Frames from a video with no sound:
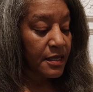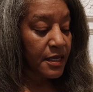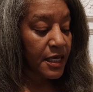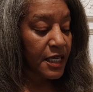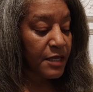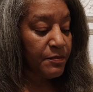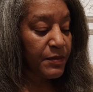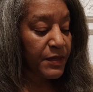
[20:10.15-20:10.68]

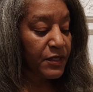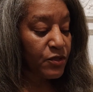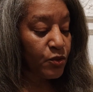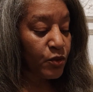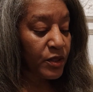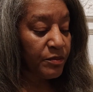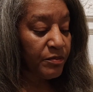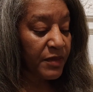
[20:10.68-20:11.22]
He'd be
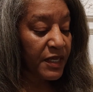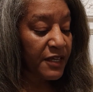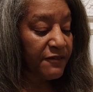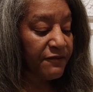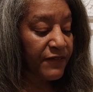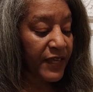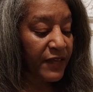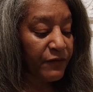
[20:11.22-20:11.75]
doing me a
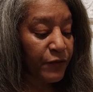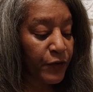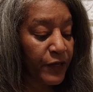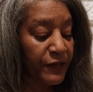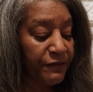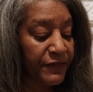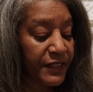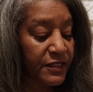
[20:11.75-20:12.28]
favor
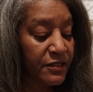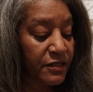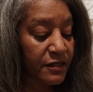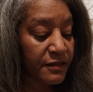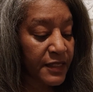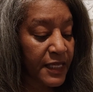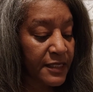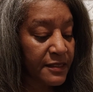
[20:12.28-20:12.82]
if he
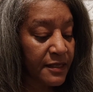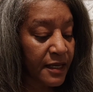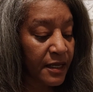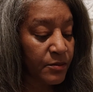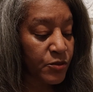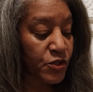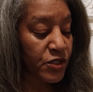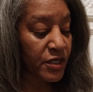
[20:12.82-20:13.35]
took that
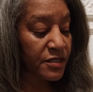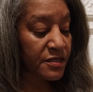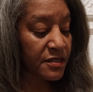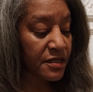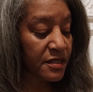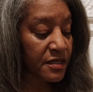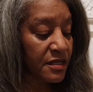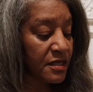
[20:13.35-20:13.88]
damn
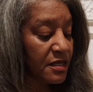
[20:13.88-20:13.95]
Justin.